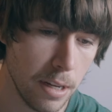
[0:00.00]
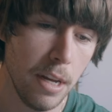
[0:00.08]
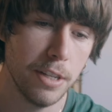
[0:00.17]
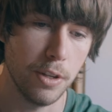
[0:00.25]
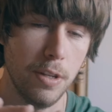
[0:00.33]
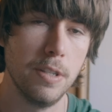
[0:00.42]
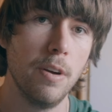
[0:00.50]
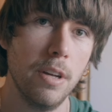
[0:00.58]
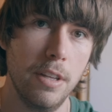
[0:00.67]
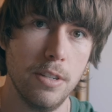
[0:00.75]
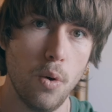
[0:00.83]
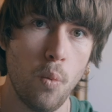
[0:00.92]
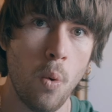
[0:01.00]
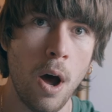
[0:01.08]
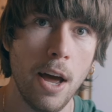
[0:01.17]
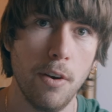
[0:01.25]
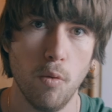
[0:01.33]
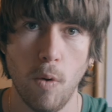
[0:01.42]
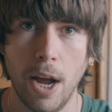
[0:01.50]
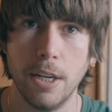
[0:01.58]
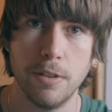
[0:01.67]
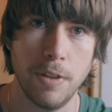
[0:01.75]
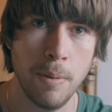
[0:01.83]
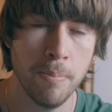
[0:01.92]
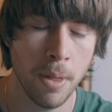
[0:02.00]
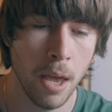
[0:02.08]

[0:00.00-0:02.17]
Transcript: So there's a wide range of them,